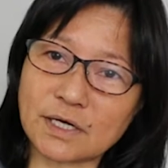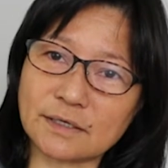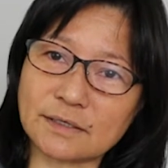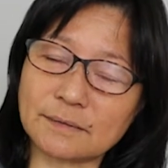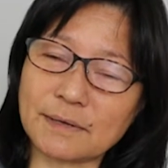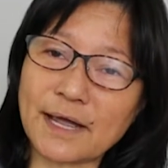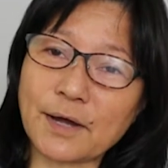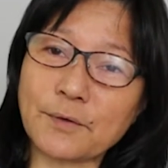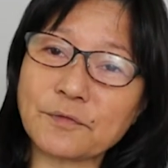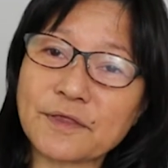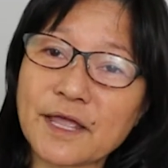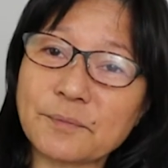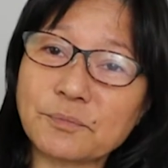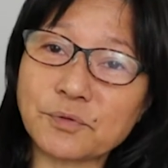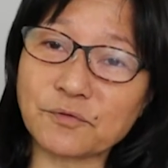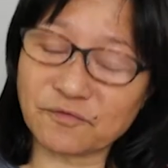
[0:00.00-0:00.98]

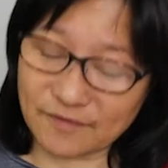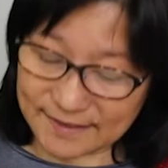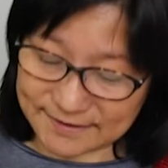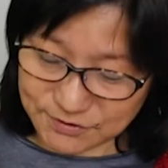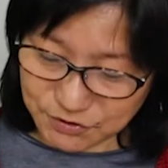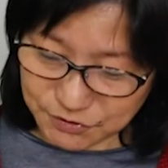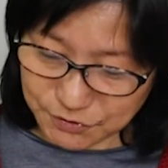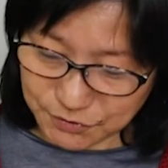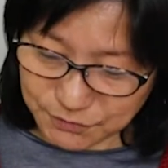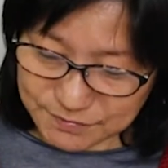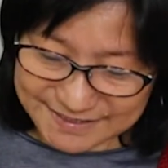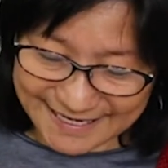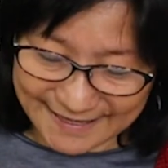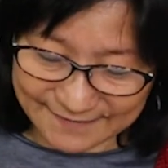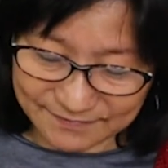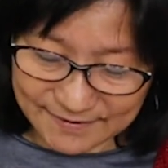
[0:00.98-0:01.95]
healthcare professionals
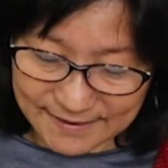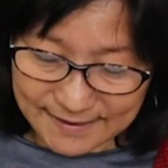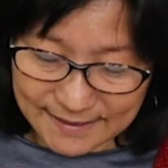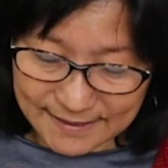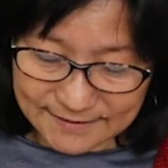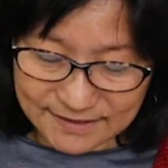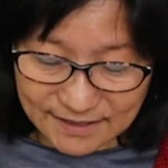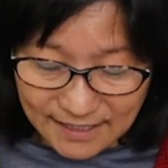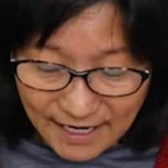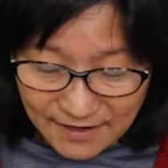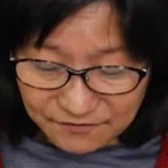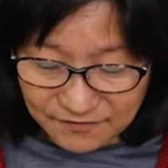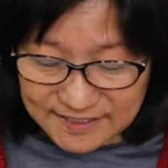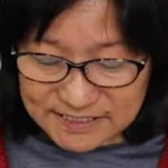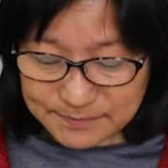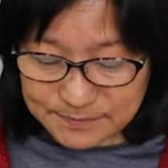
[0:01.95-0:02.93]
that the
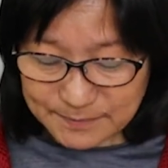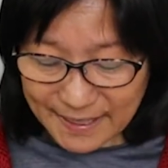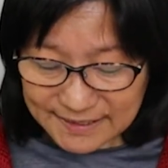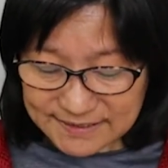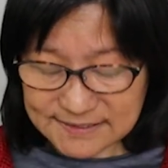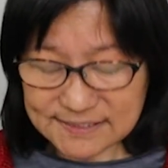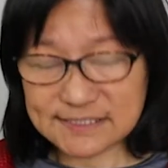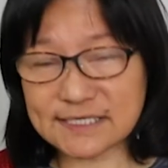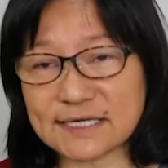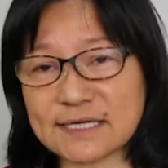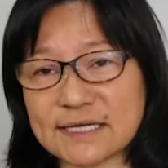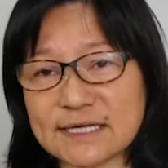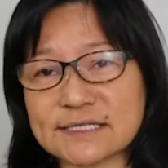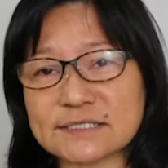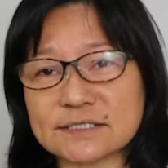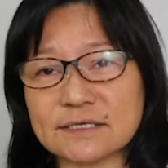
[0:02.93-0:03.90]
life expectancy
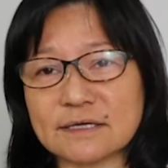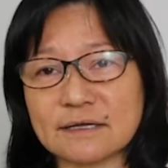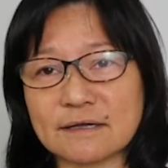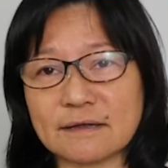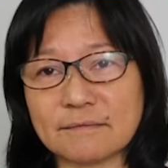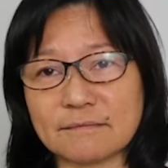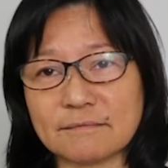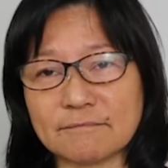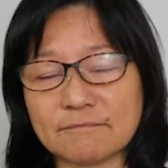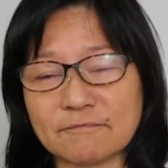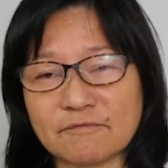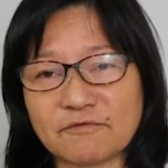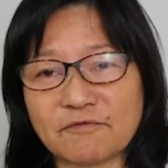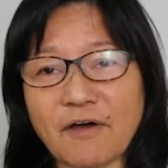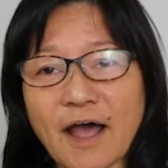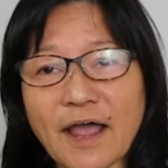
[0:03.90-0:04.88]
is
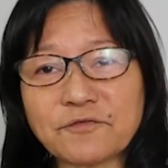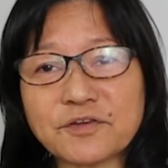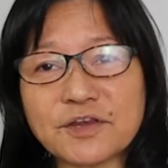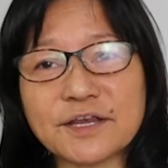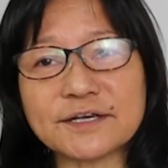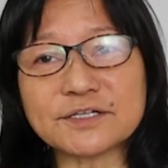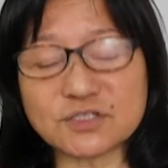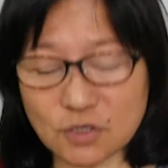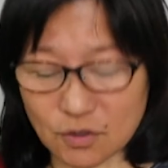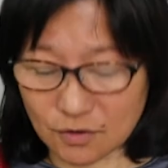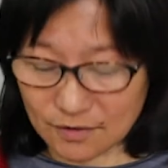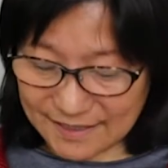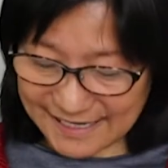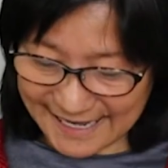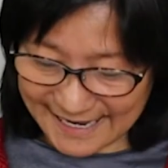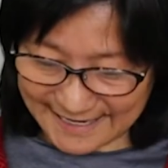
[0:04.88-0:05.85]
5 years or
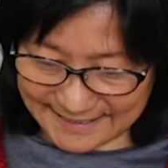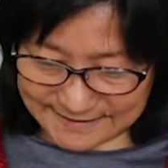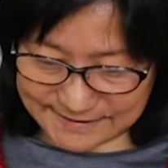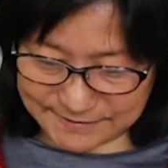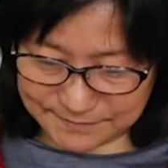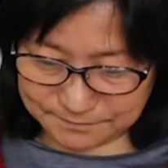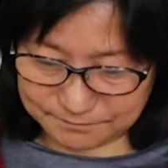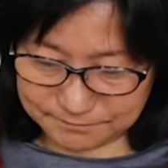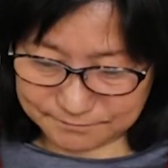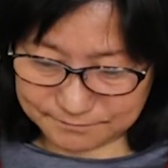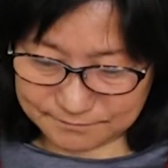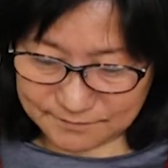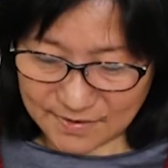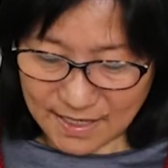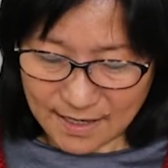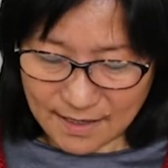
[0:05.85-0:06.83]
less,
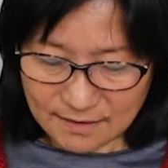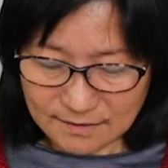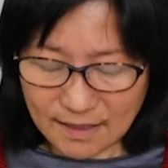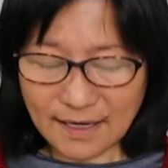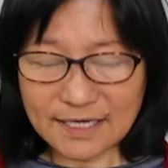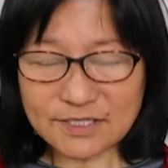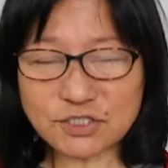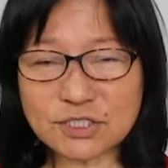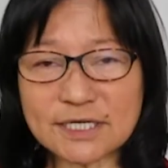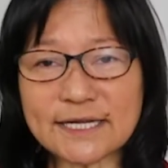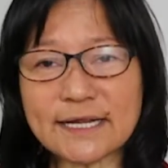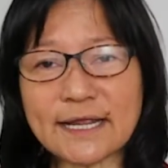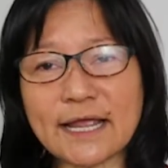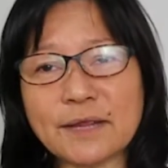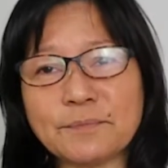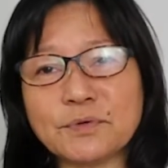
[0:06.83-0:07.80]
they're
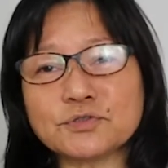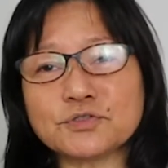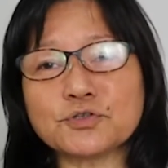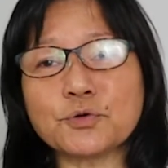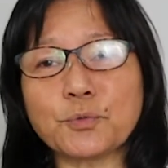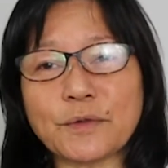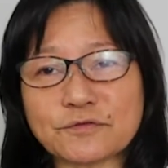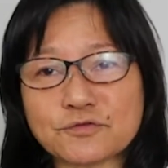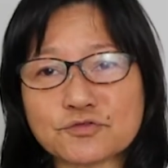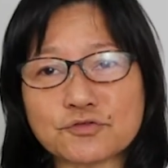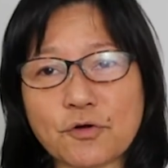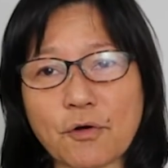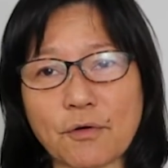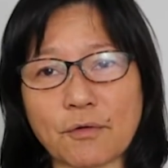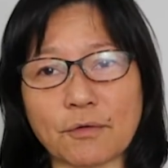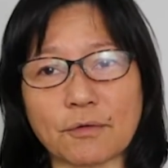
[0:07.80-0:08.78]
actually able to
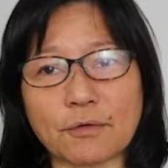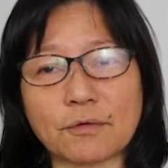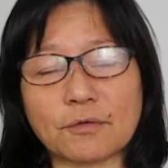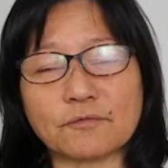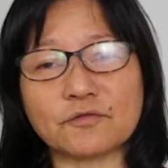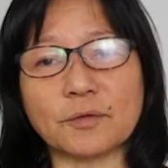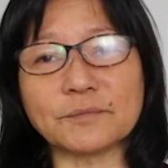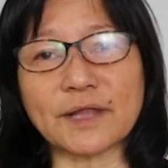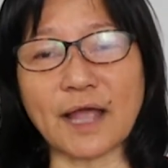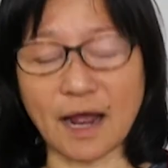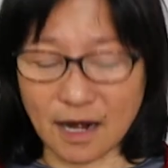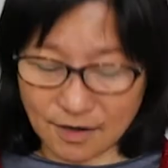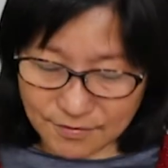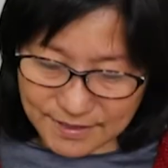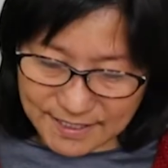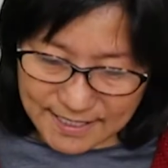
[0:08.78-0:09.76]
withdraw from the
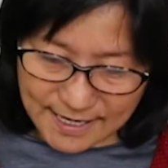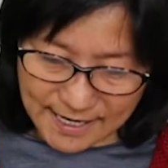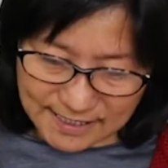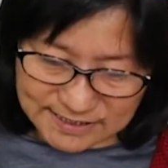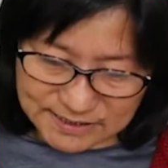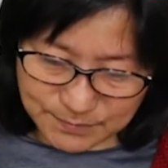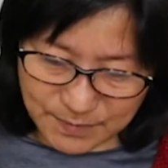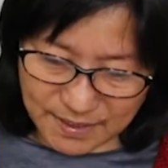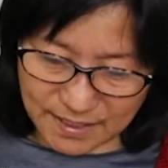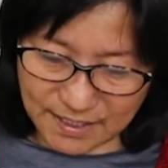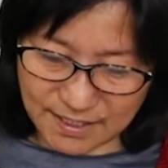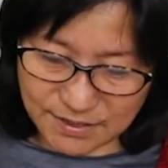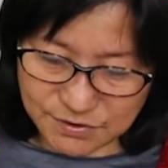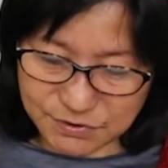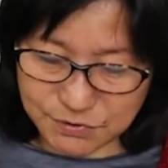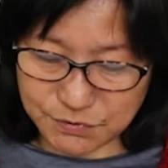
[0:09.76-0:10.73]

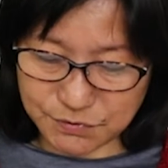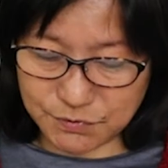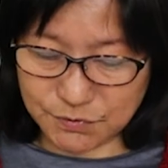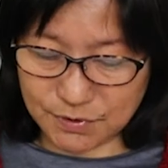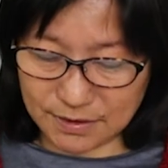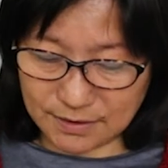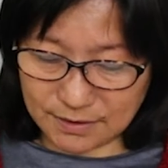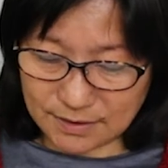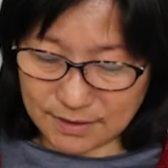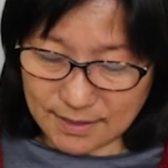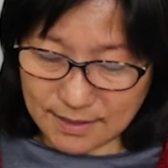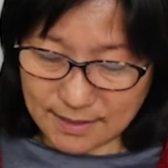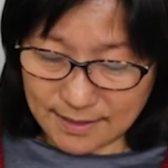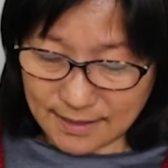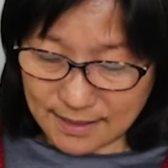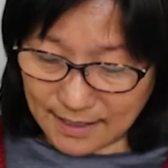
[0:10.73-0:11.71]
RDSP to
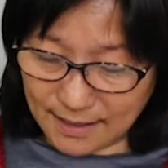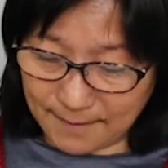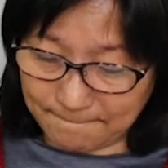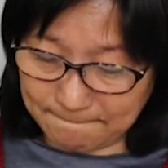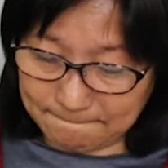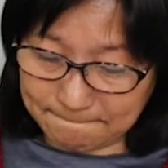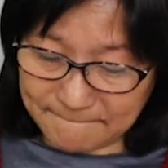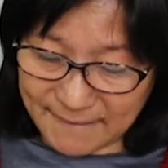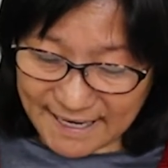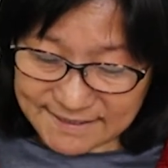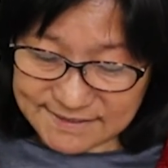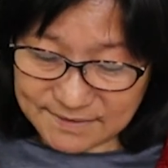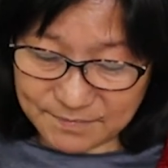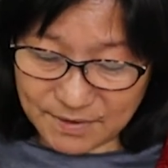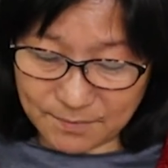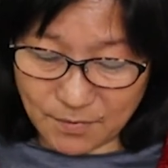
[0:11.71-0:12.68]
a
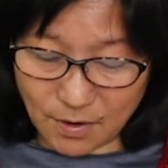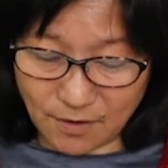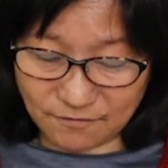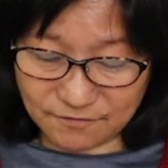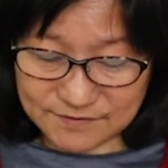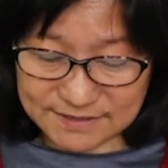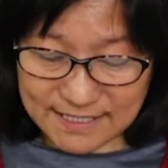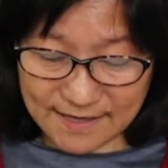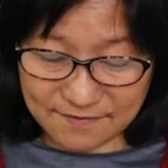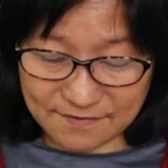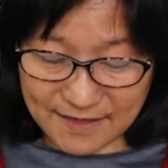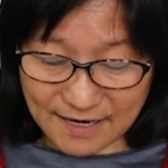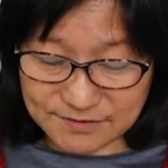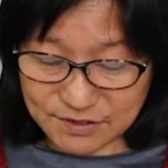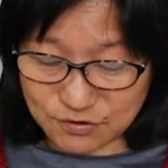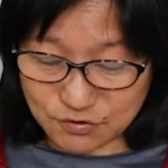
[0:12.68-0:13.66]
maximum of
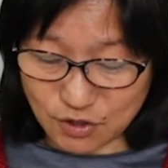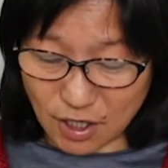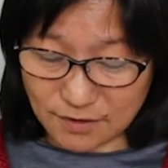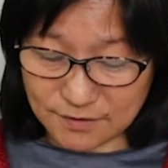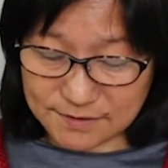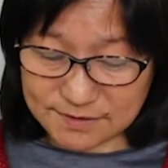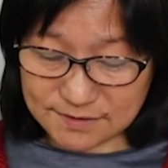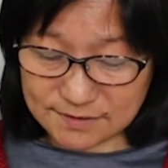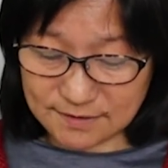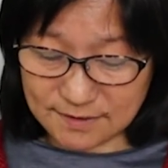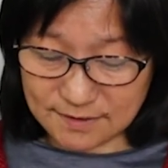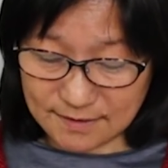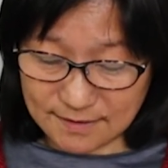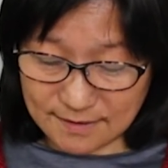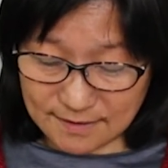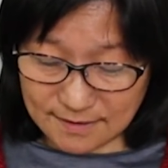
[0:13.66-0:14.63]
$10,000
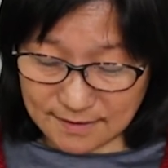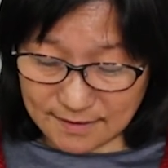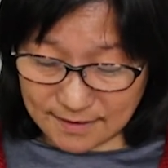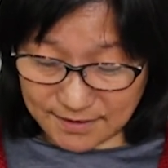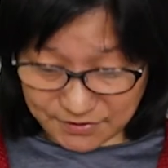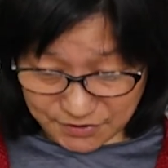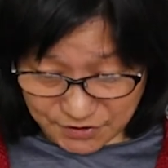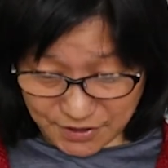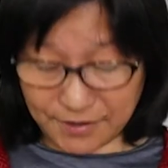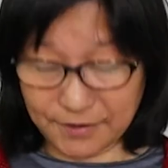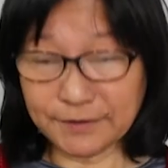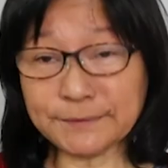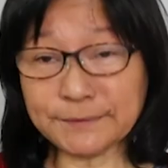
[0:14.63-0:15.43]
a year